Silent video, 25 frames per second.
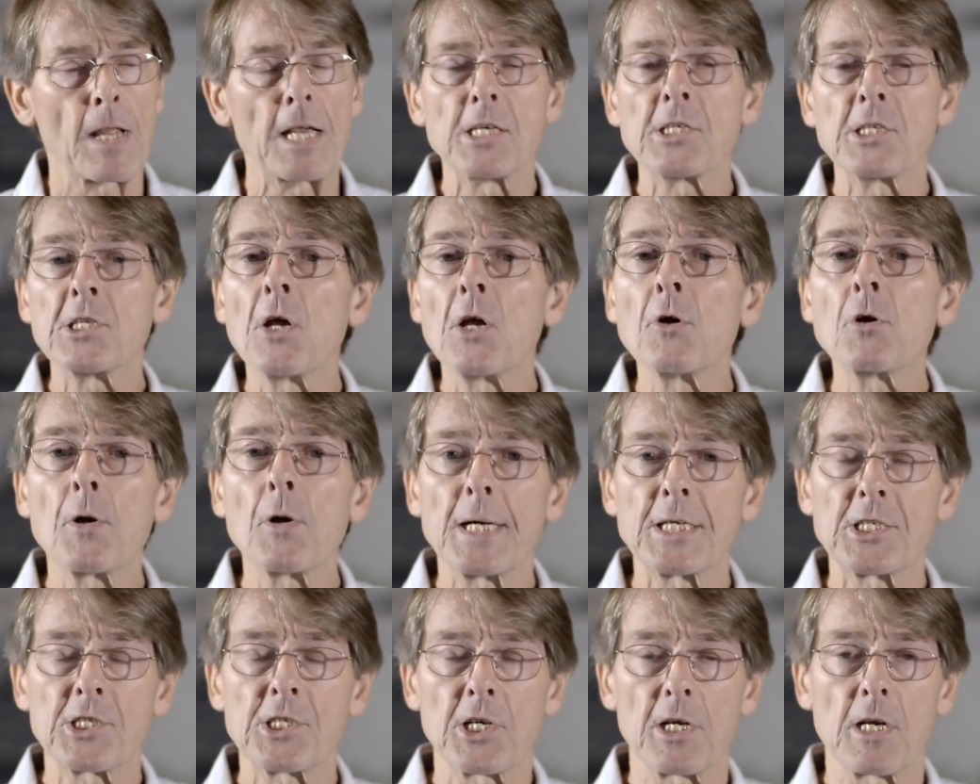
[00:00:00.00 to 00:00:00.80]
There's no
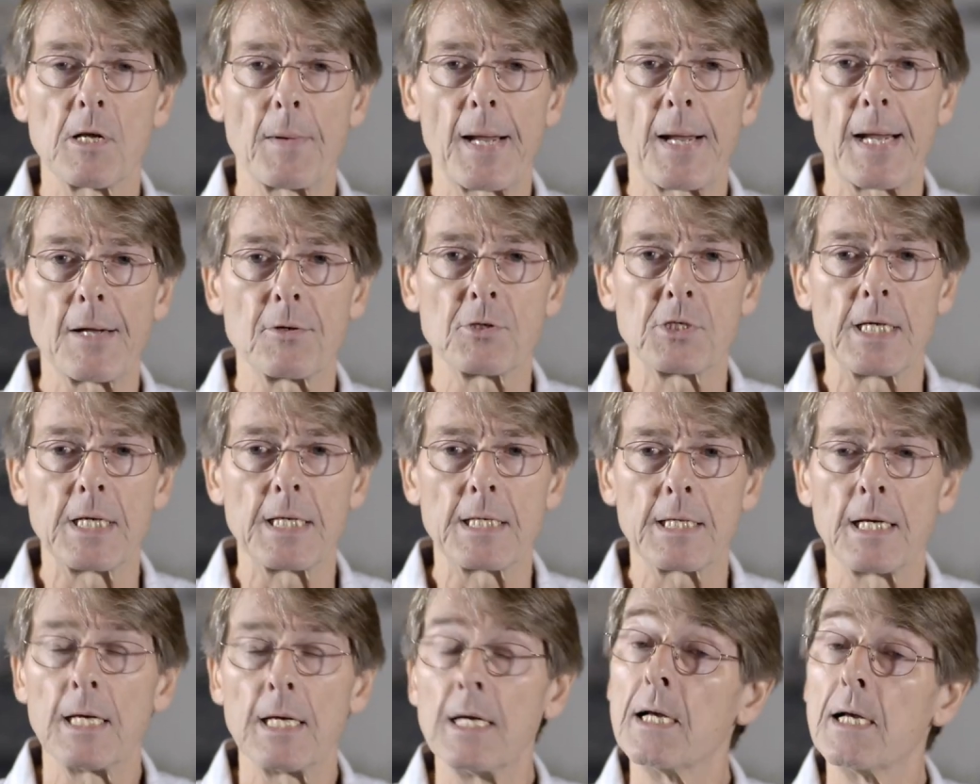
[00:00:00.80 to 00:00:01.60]
question about
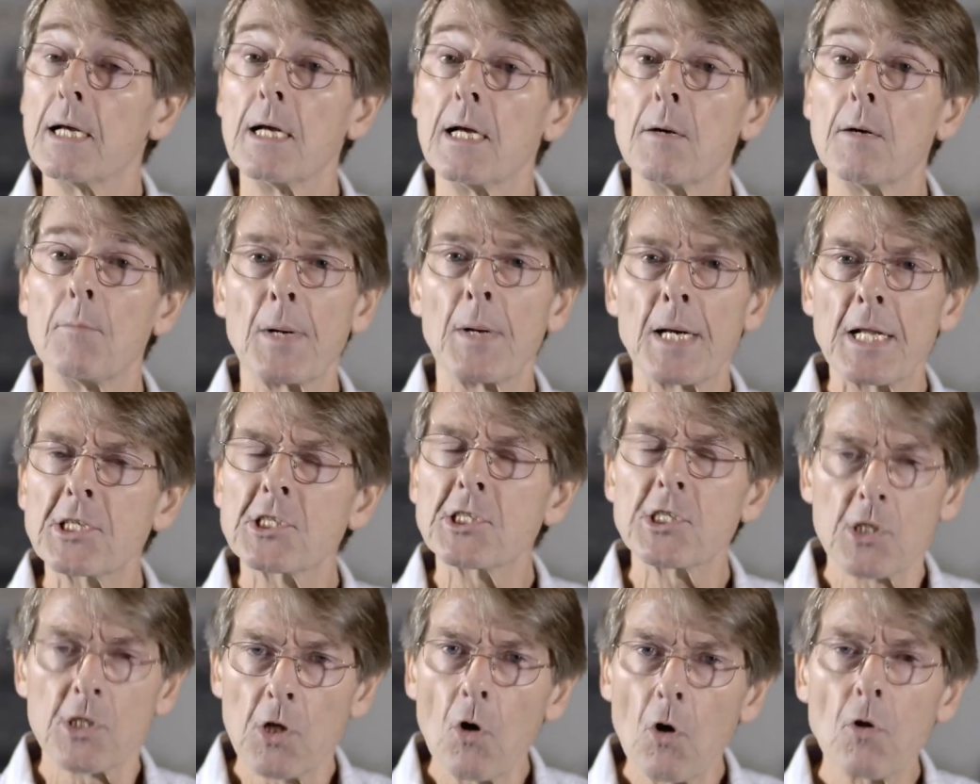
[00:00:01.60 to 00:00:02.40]
it. But
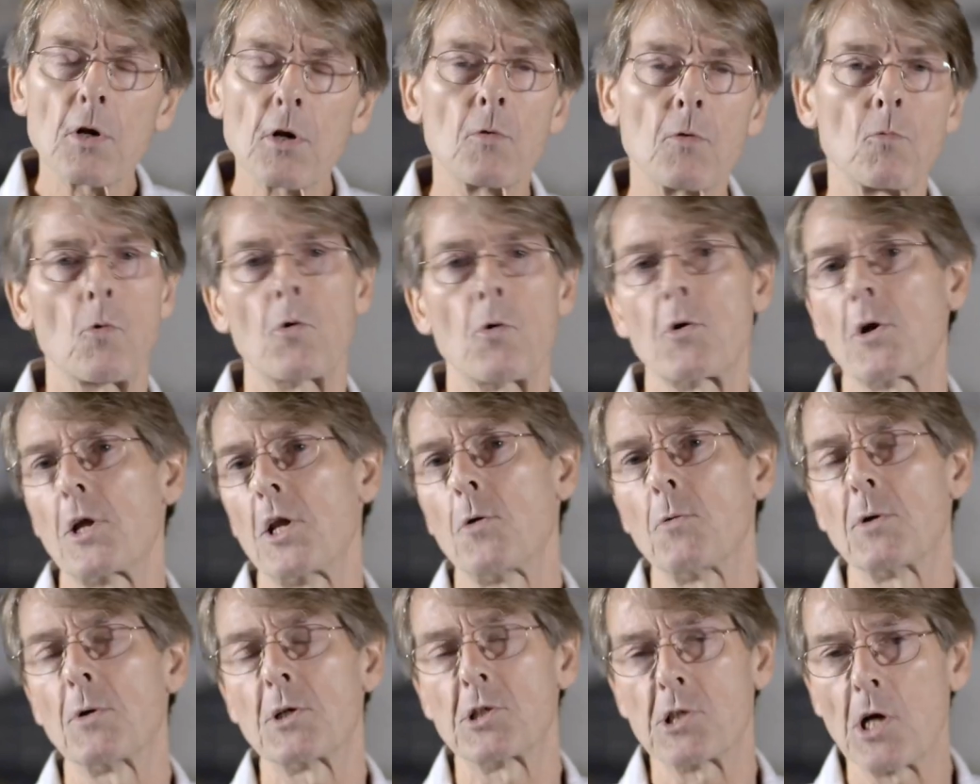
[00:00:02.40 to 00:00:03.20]
it's not what
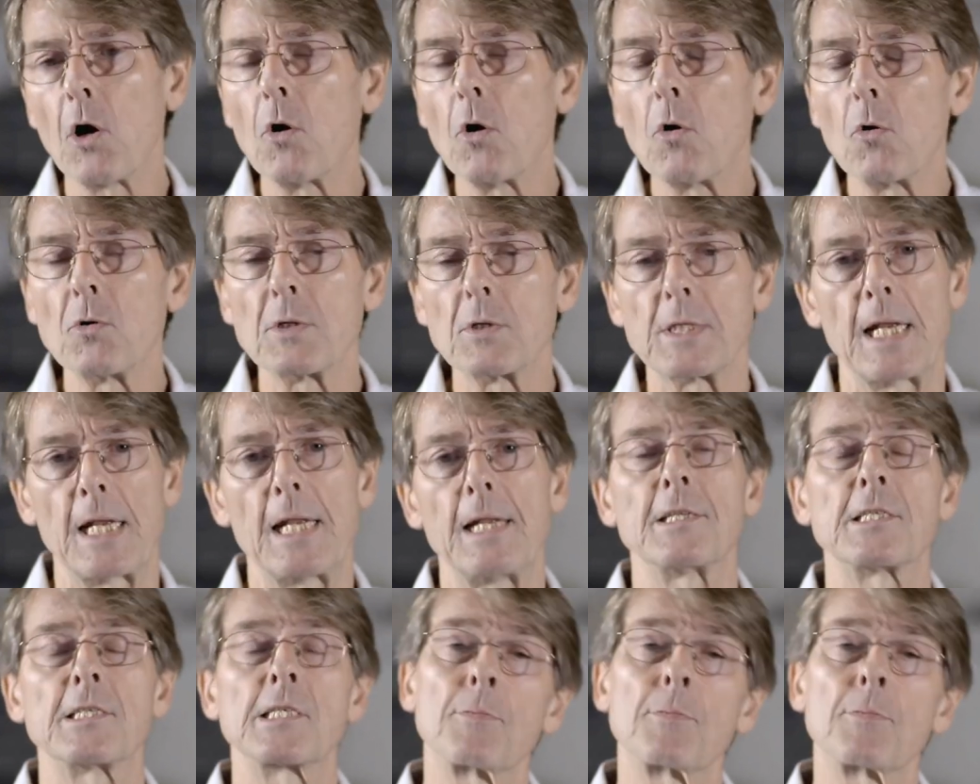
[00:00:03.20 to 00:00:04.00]
you were told in